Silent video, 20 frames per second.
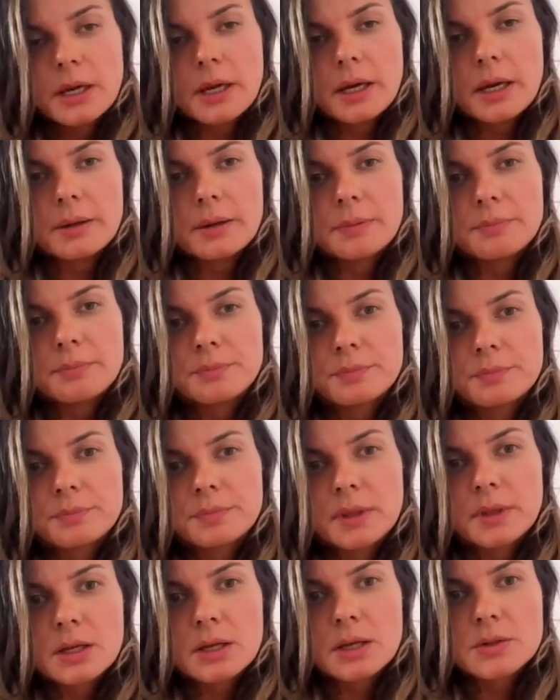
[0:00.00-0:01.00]

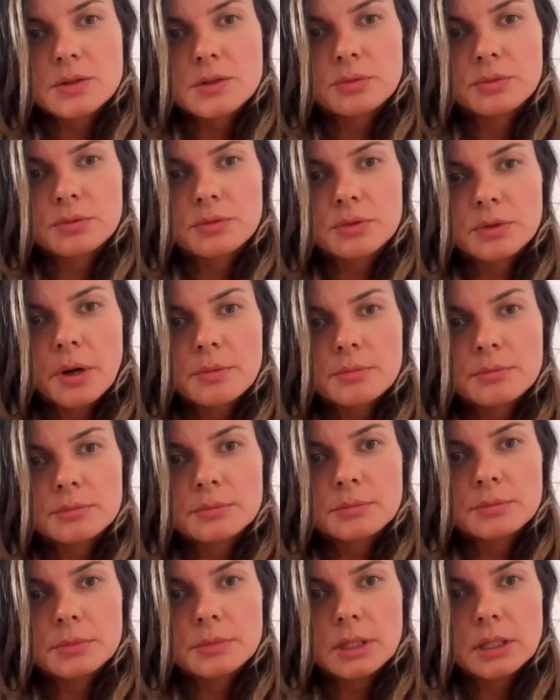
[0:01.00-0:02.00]
So
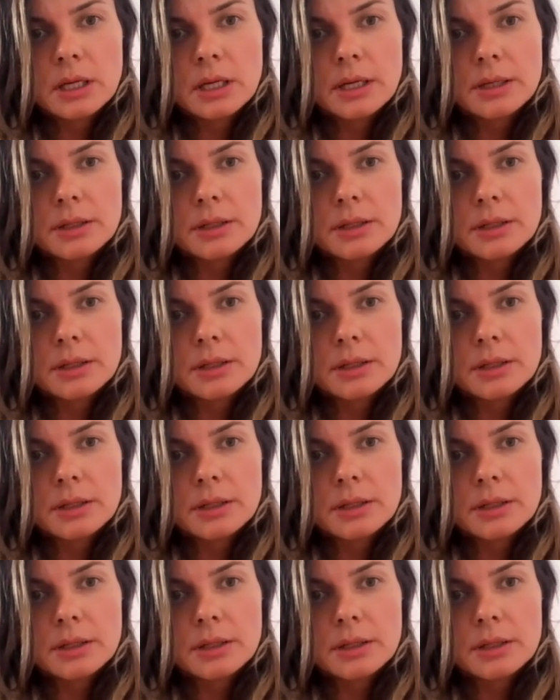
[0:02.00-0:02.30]
from